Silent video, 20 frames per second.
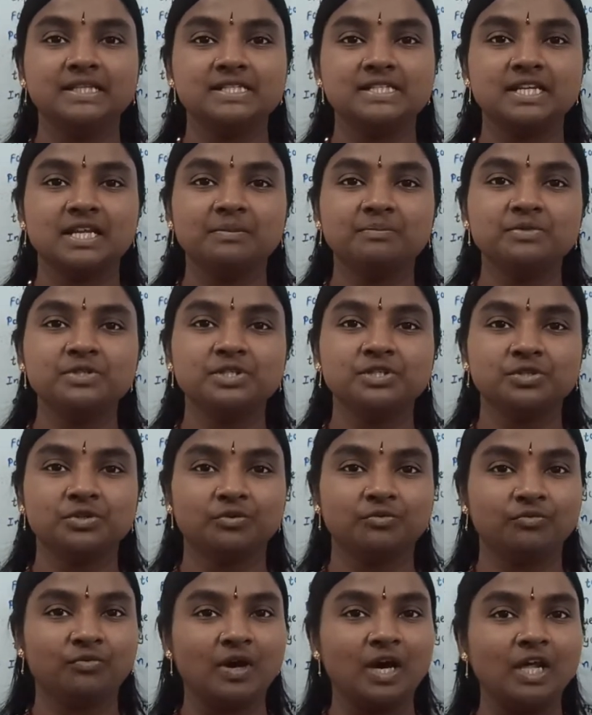the steps you
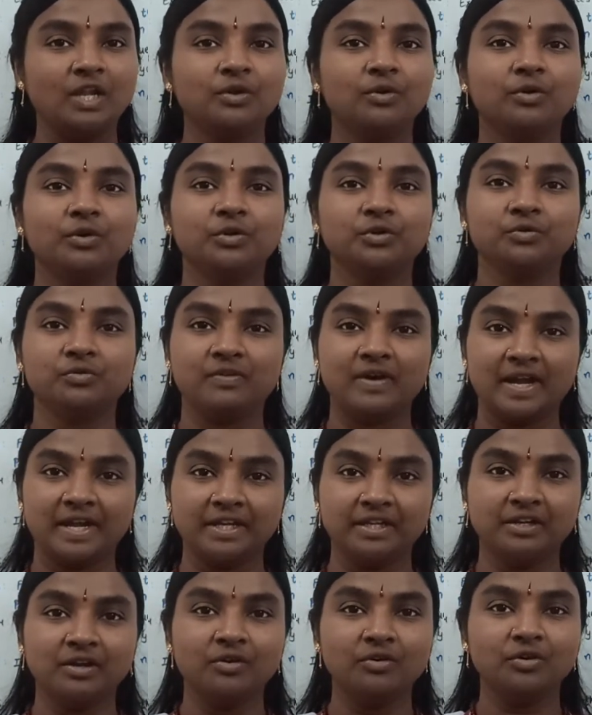should follow to
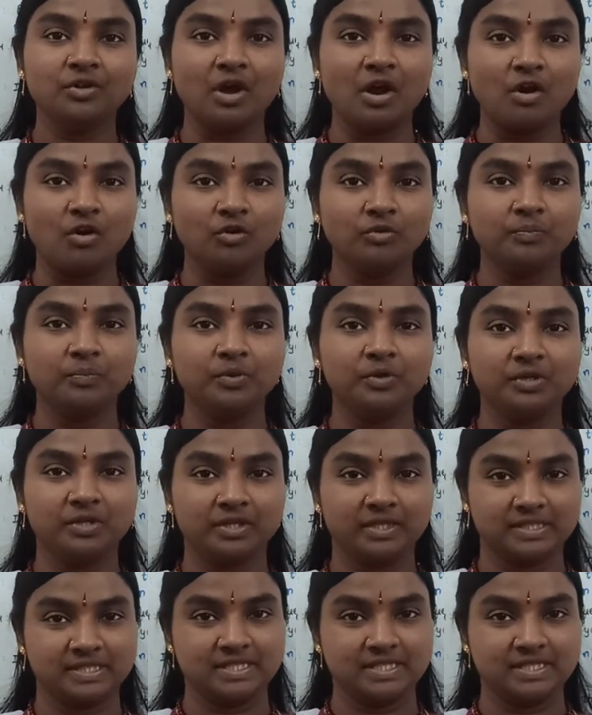find out output